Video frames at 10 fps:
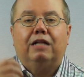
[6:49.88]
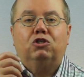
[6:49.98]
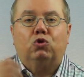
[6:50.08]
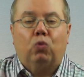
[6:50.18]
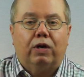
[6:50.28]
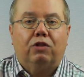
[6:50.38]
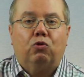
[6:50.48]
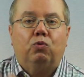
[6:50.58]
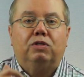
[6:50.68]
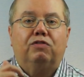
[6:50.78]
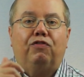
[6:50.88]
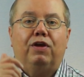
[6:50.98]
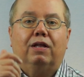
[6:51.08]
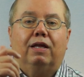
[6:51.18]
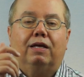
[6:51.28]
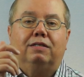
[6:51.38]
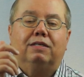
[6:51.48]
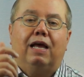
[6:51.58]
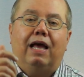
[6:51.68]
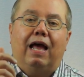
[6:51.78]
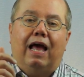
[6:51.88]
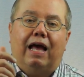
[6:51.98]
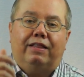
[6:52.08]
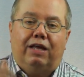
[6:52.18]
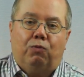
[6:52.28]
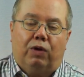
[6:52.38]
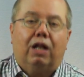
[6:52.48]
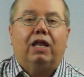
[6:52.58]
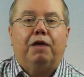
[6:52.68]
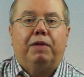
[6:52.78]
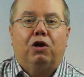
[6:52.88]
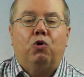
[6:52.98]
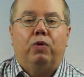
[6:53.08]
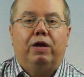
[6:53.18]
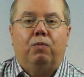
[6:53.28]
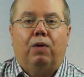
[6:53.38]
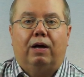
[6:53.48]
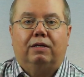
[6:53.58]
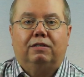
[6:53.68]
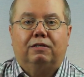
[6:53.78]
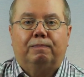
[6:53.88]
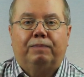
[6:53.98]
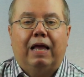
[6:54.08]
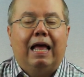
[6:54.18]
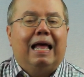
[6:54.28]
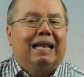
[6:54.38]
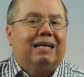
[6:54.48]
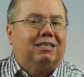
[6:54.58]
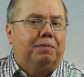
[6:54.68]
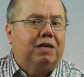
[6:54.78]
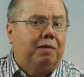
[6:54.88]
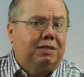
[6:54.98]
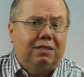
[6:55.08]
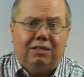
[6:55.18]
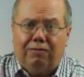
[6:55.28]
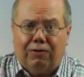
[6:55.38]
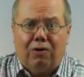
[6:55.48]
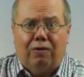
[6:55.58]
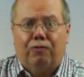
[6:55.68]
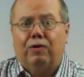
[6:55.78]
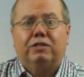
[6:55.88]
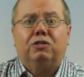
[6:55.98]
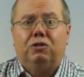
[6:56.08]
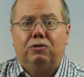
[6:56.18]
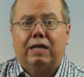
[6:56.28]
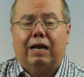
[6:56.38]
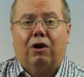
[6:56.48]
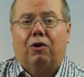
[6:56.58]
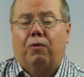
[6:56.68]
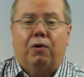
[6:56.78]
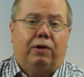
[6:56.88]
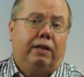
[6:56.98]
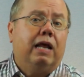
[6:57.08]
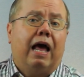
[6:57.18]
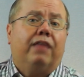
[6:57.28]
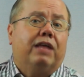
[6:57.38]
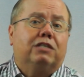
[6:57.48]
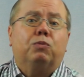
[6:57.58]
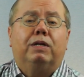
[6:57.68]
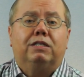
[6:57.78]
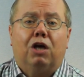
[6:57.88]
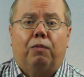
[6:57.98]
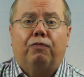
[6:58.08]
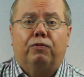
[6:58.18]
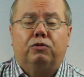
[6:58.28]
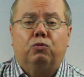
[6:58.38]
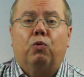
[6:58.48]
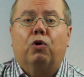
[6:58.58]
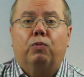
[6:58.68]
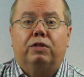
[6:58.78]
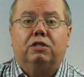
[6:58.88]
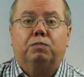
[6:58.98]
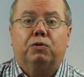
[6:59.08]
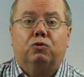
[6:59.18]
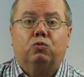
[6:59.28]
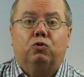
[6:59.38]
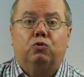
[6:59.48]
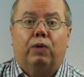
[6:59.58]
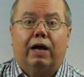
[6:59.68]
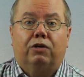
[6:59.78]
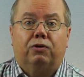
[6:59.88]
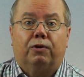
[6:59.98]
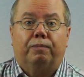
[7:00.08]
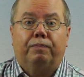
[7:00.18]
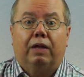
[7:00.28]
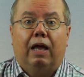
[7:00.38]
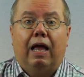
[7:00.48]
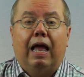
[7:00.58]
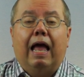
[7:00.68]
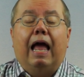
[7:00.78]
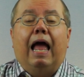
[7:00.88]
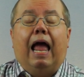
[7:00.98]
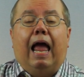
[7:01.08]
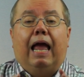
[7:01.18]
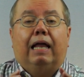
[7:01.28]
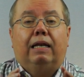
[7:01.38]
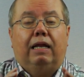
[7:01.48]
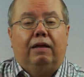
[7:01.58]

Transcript: sorting through his feelings, and then reclaiming who he was. Now, sometimes it's difficult for us to do that on our own, and, and that's when it's helpful to work with a spiritual director. And